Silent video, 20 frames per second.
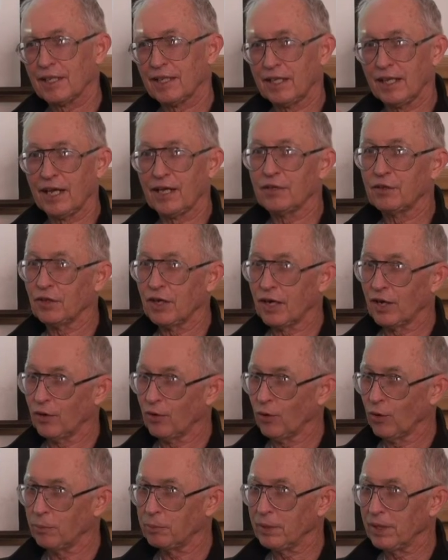then our
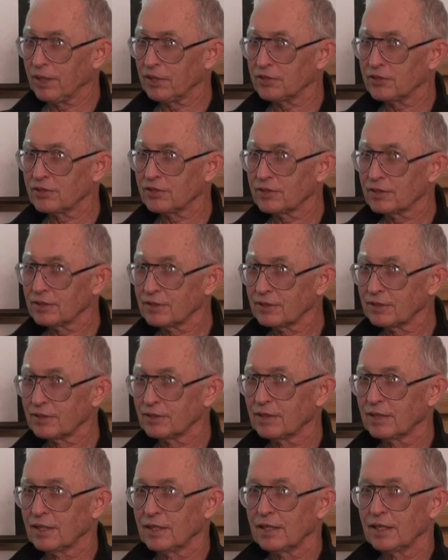hope is
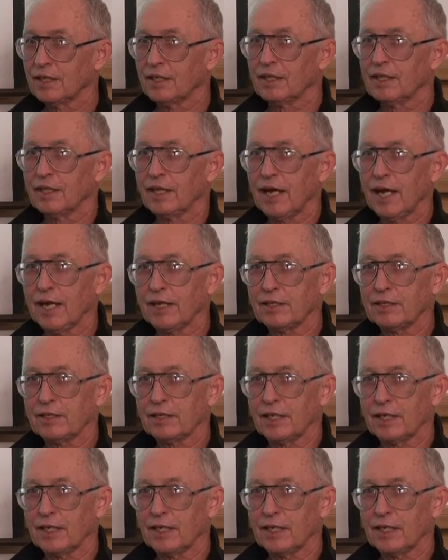that